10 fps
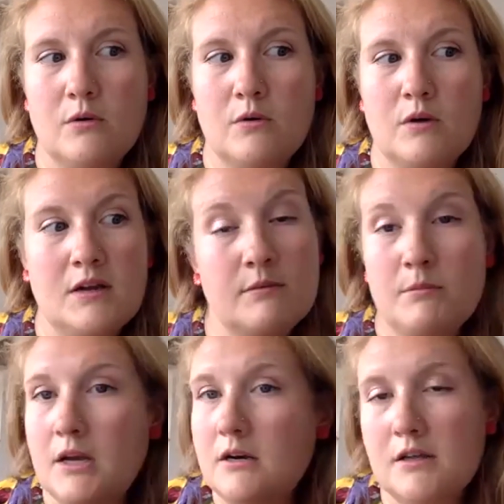or even
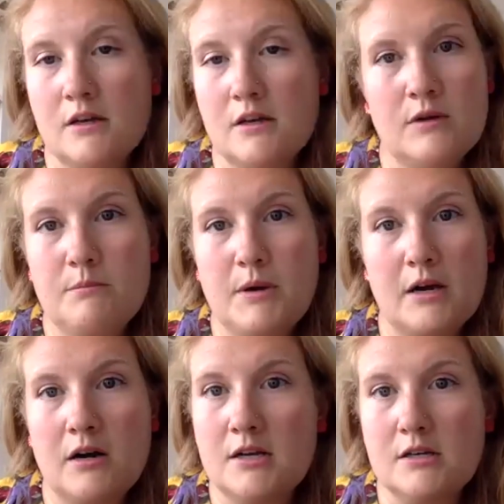better,
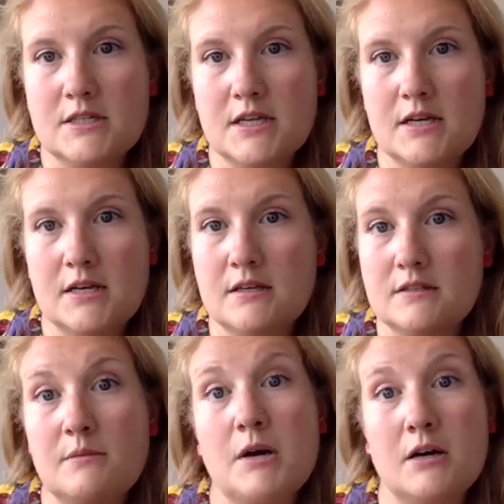better understandings
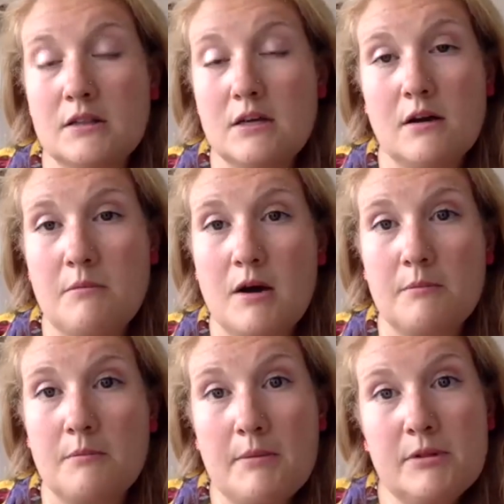among
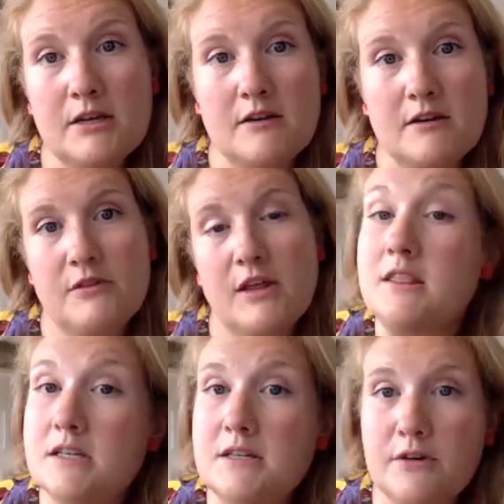public of
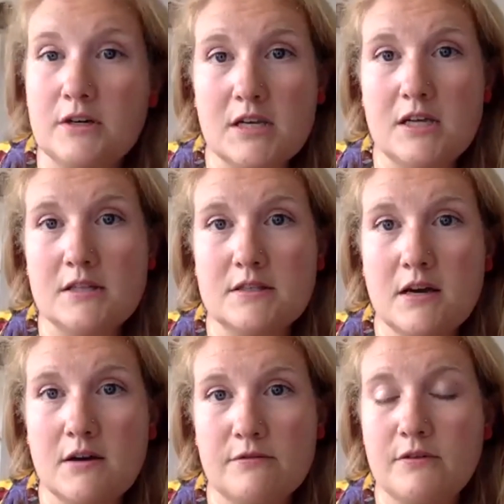the different needs
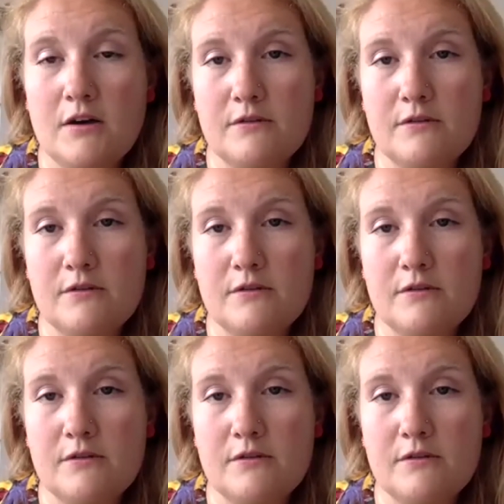of